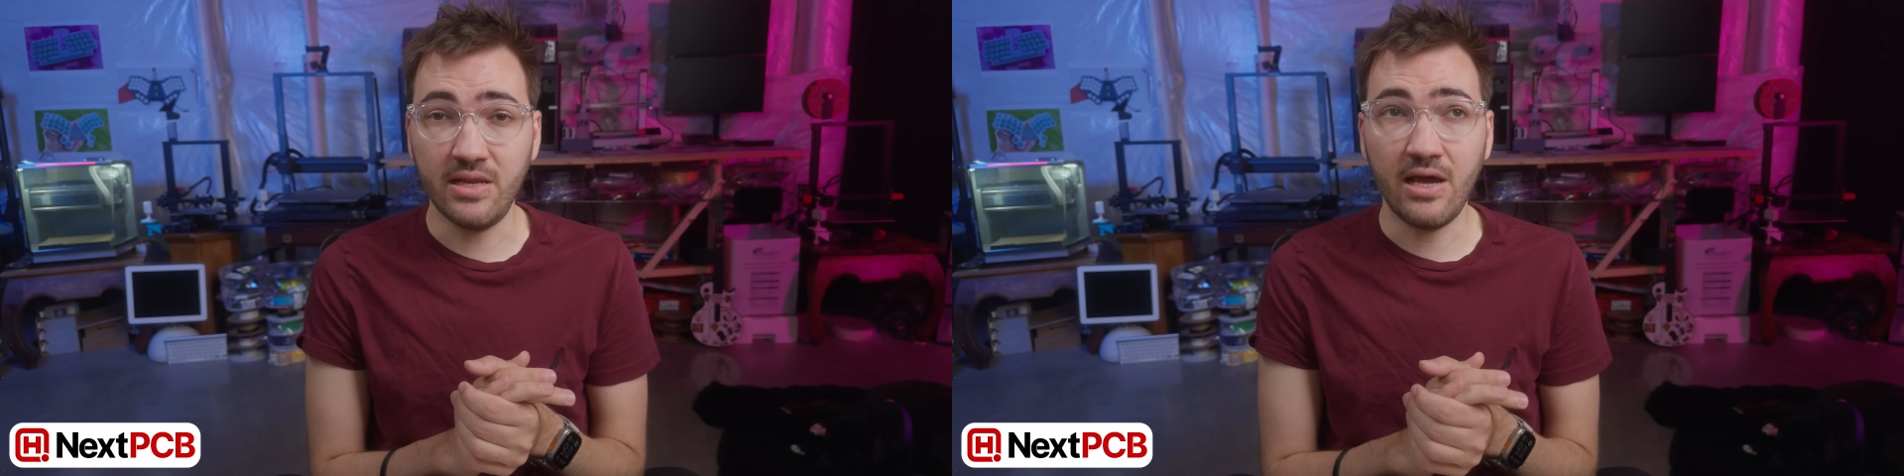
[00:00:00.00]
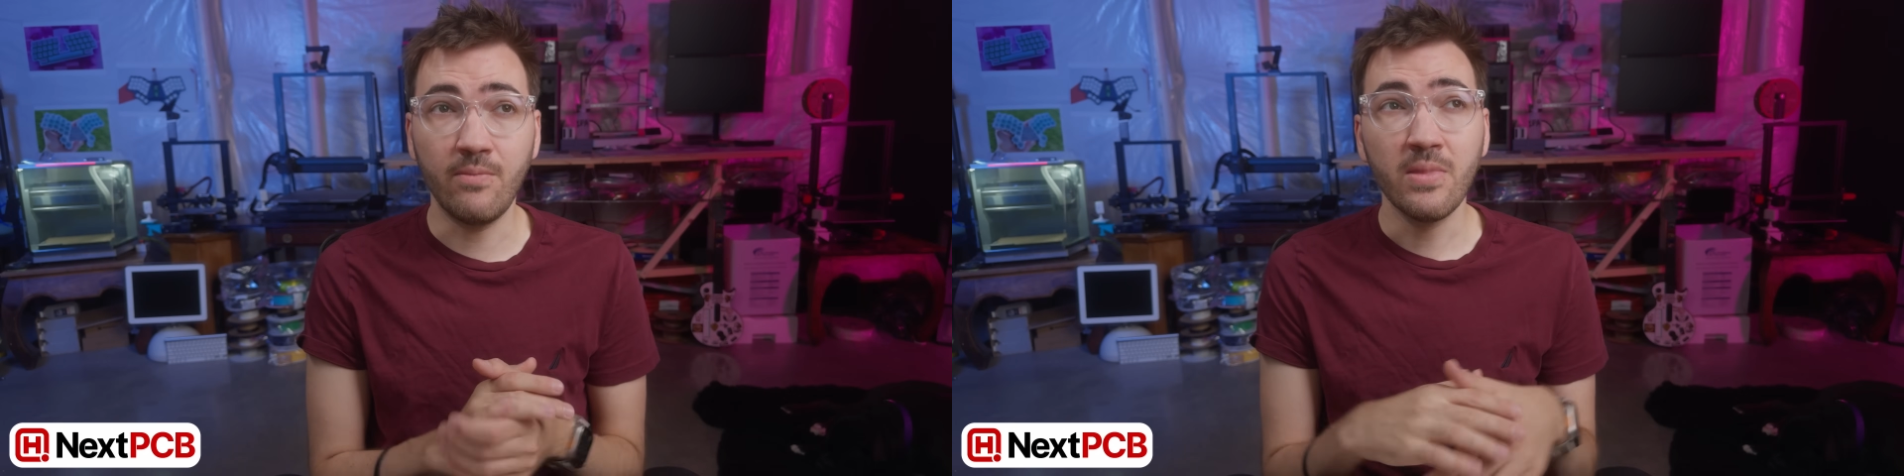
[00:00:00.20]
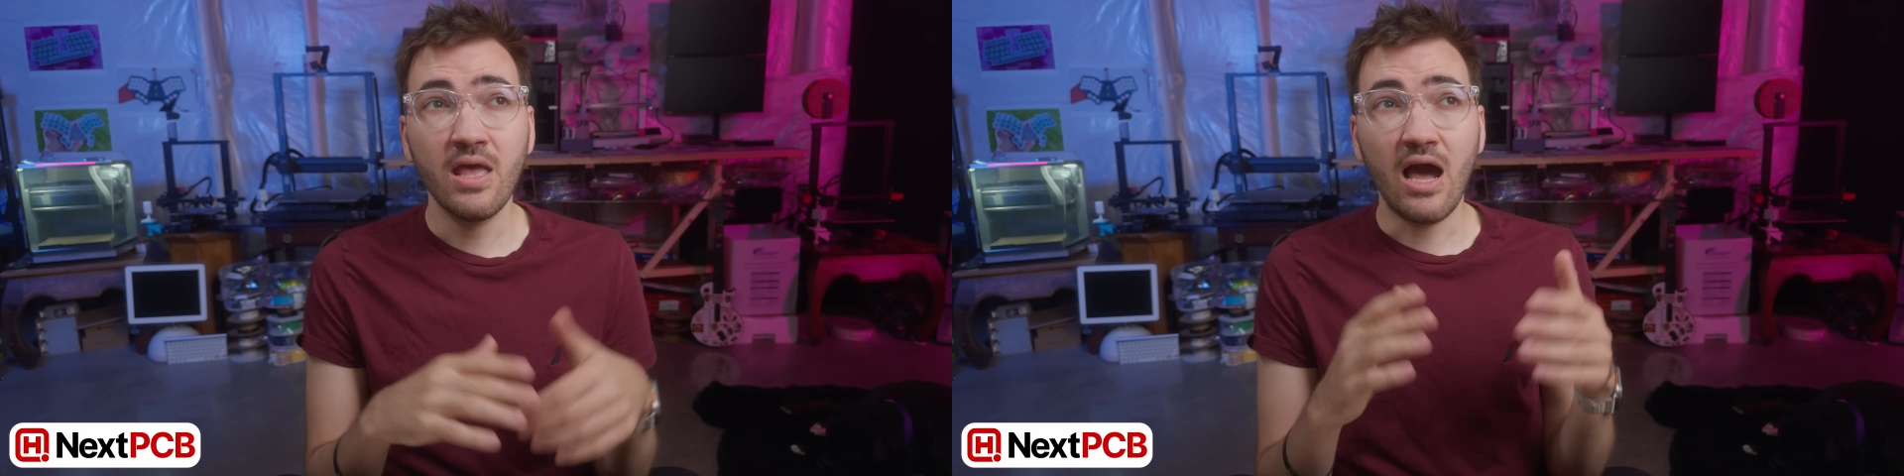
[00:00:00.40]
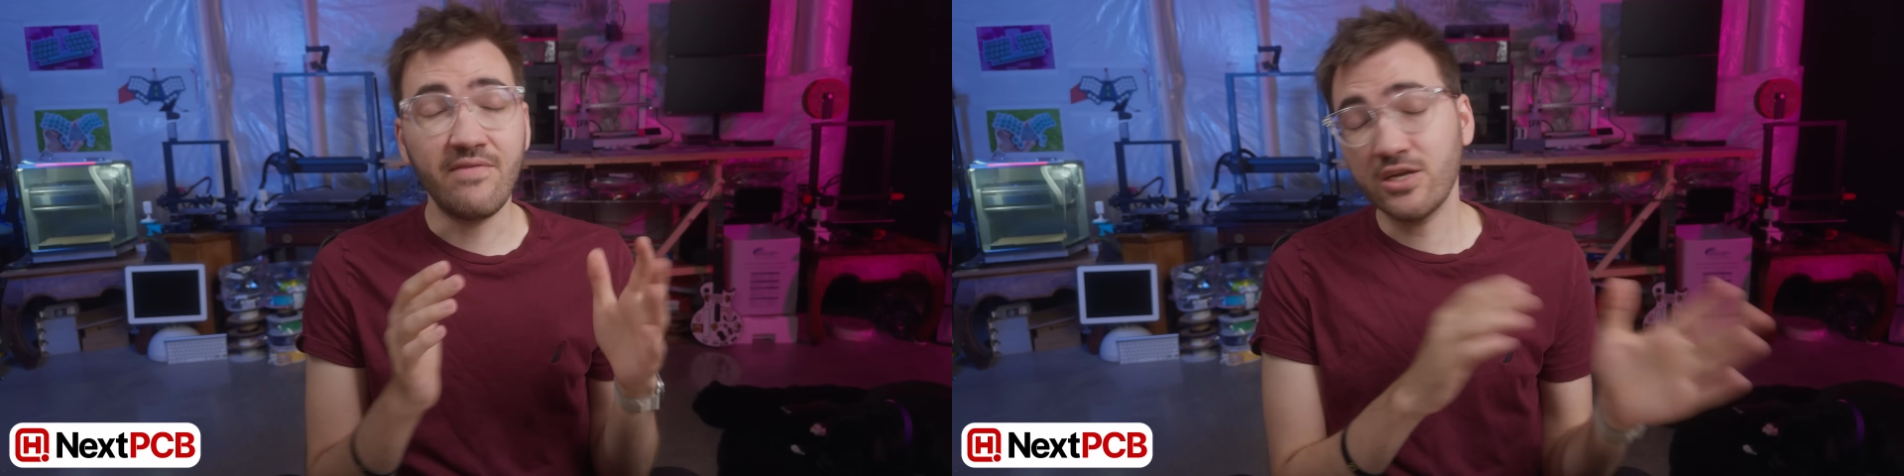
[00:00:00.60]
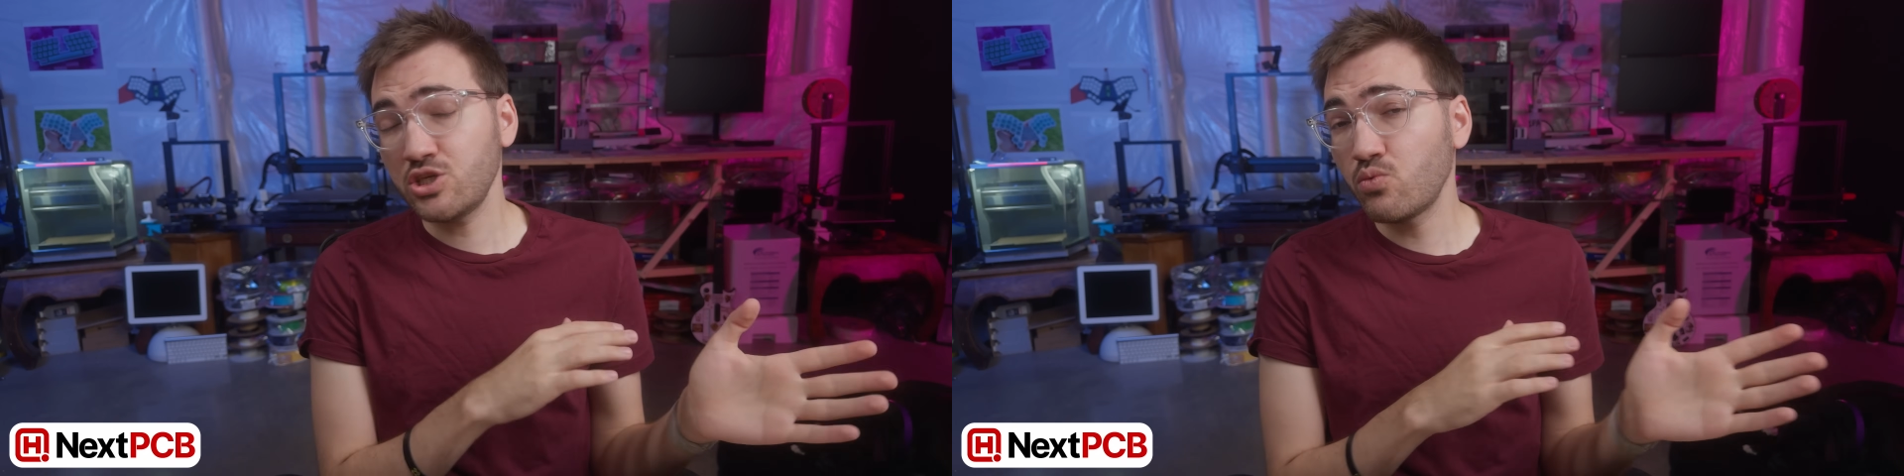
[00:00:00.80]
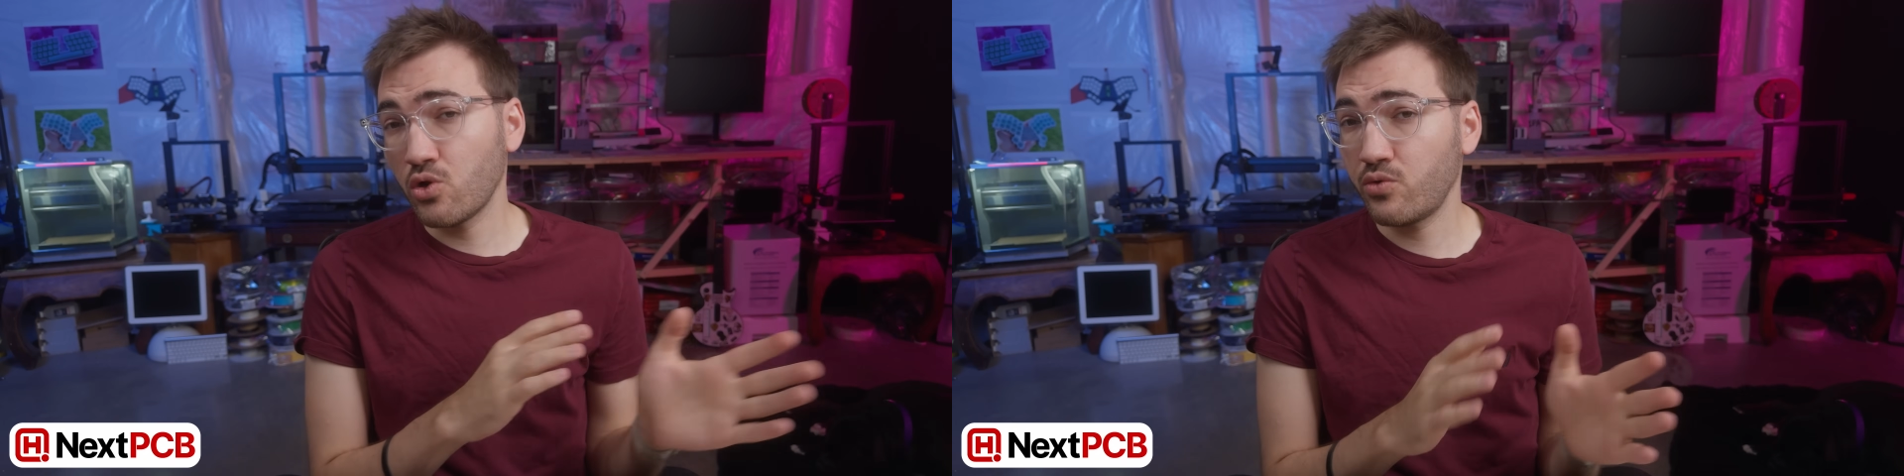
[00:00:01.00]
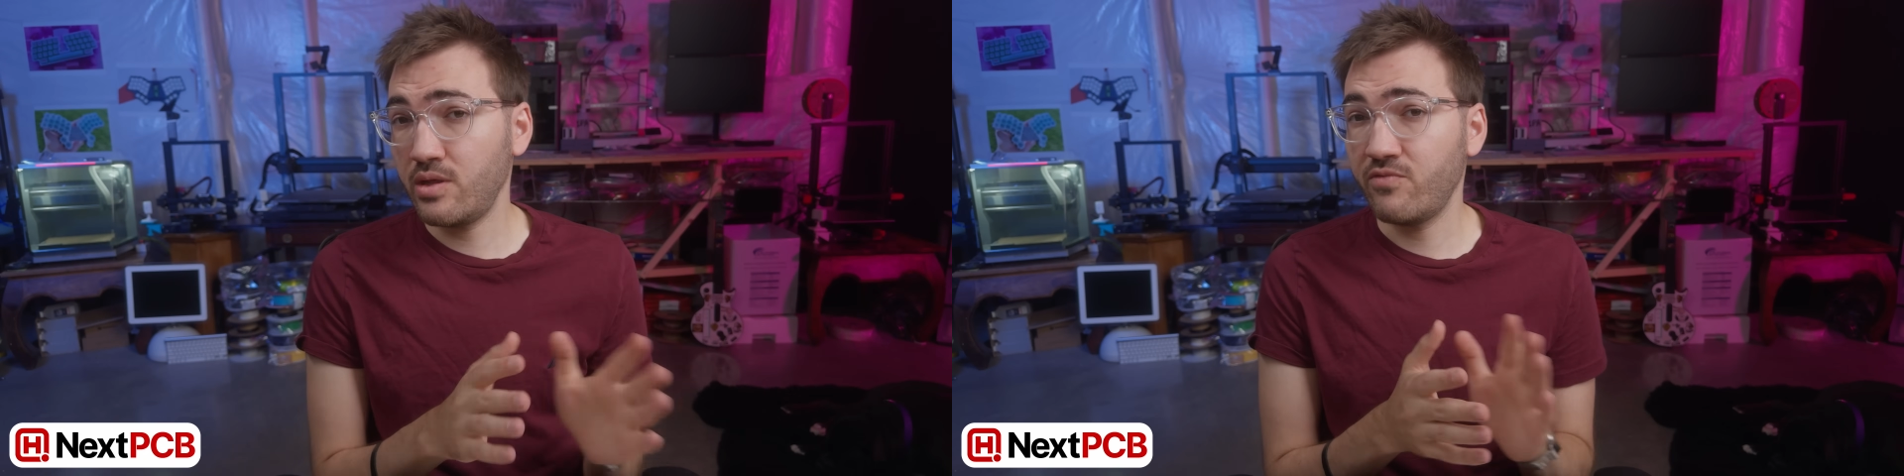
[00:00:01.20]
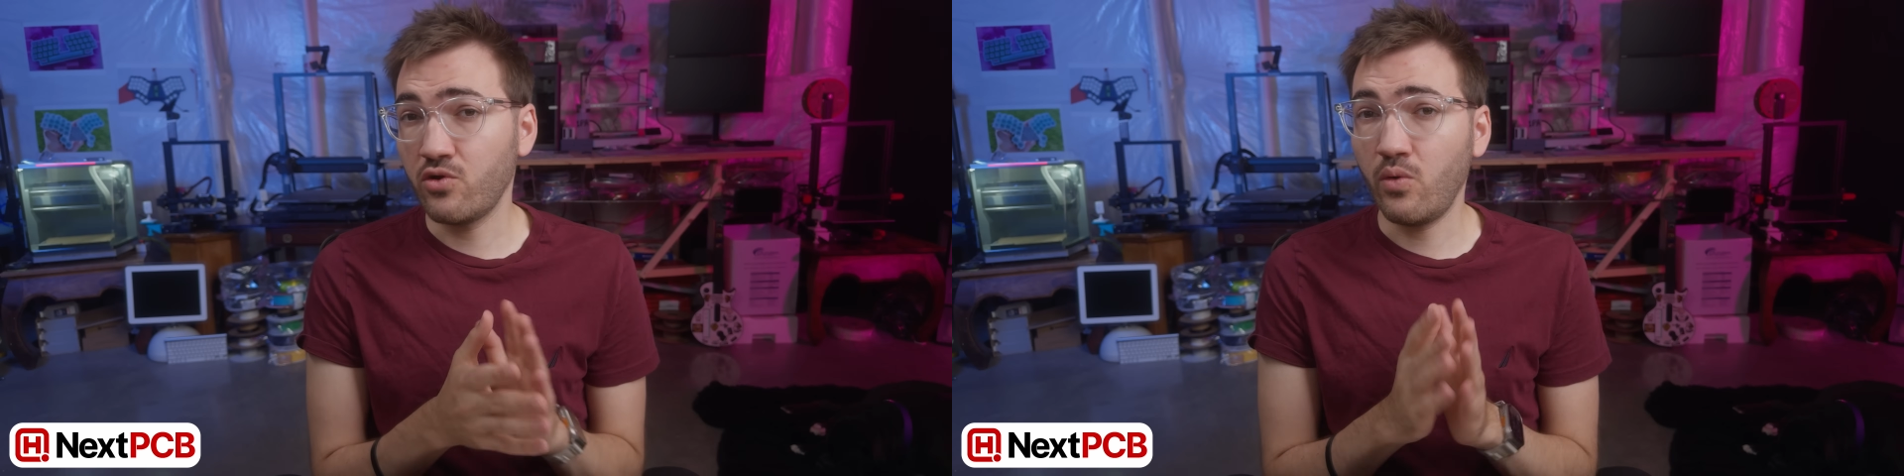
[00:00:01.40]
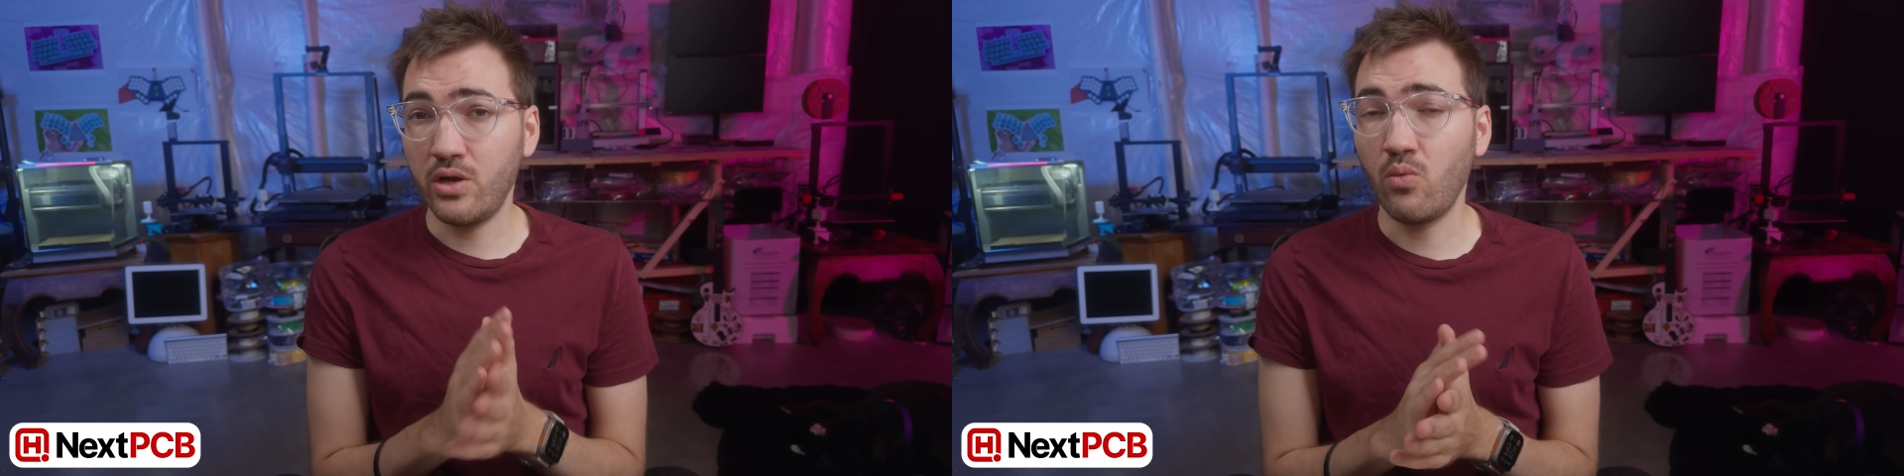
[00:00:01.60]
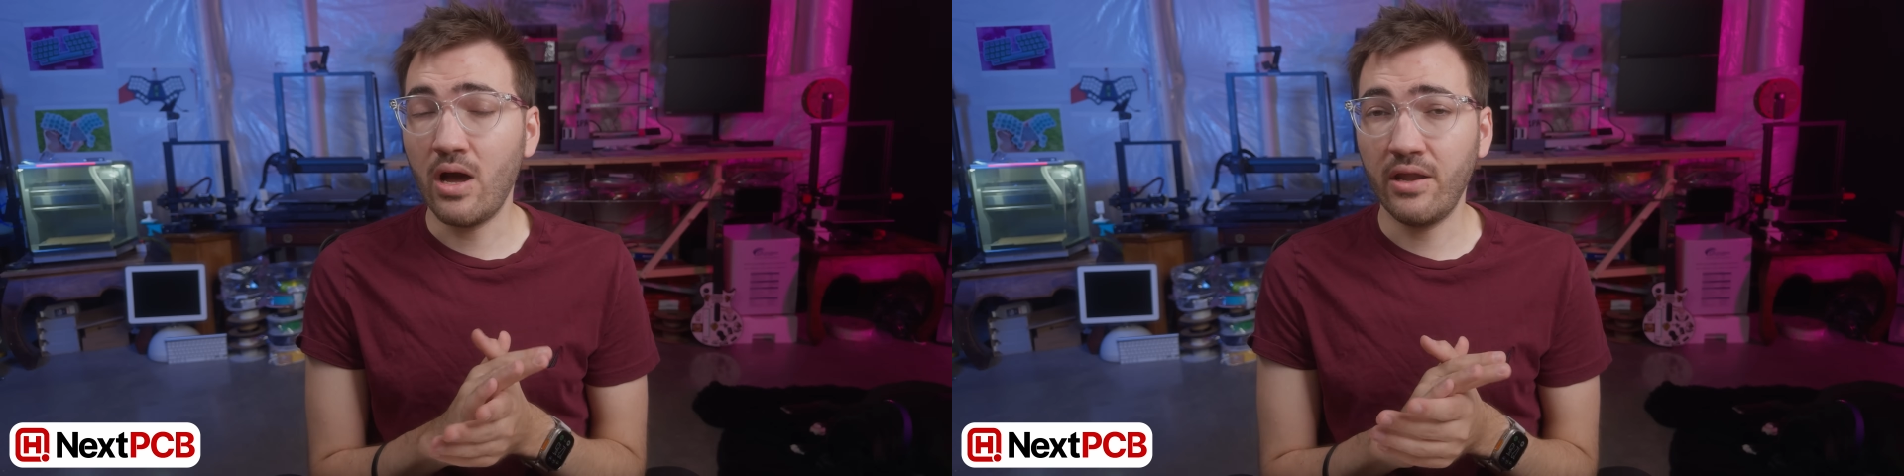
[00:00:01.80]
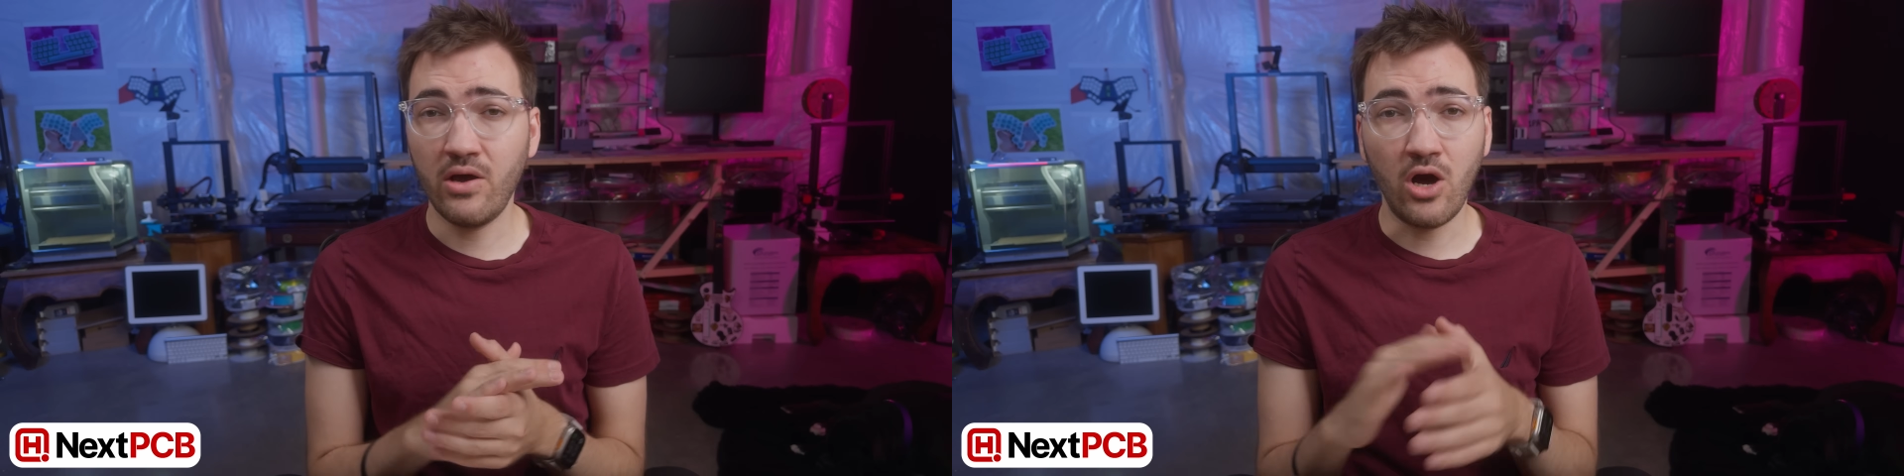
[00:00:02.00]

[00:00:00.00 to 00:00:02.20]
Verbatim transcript: Now, I've actually worked with them for quite a while now